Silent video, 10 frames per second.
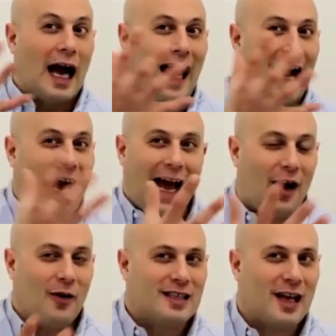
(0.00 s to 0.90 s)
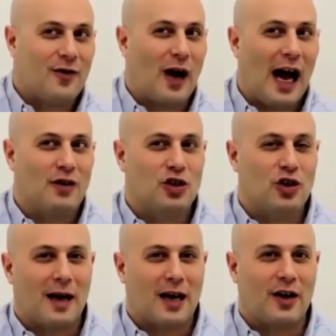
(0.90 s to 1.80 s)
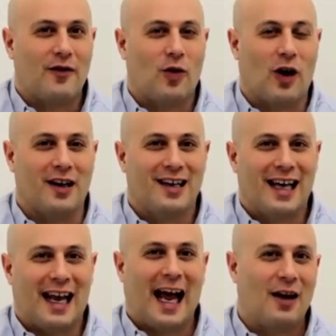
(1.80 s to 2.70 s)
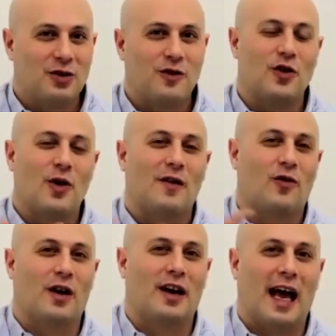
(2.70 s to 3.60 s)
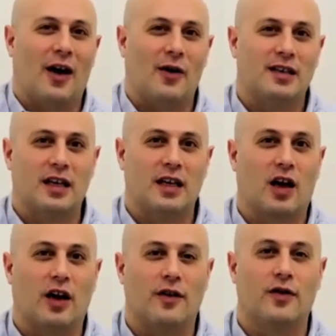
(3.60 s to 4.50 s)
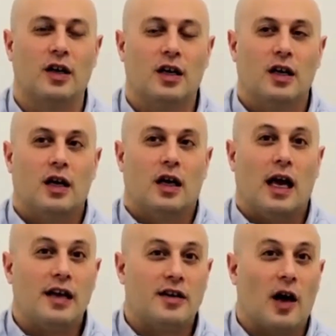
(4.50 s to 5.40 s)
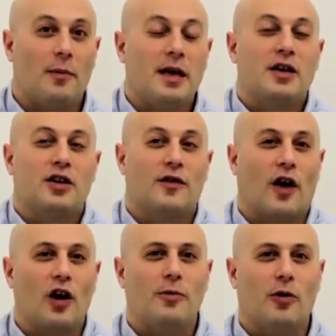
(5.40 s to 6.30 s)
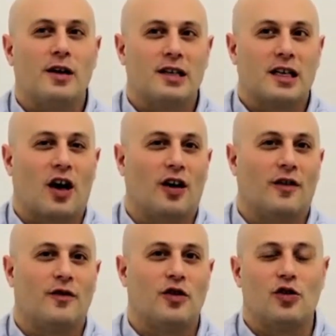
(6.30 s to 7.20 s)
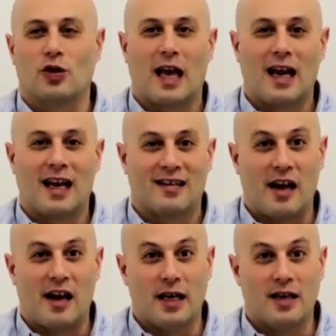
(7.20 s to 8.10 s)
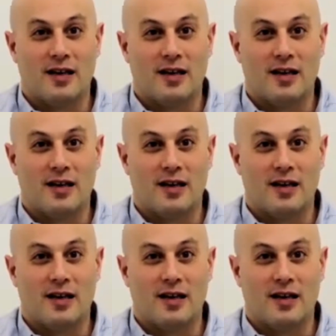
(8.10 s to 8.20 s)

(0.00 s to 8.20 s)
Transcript: How do you look back on F1? And how do you view F1 now? Is it kind of, is it a beacon of hope, or is it kind of your deadliest enemy?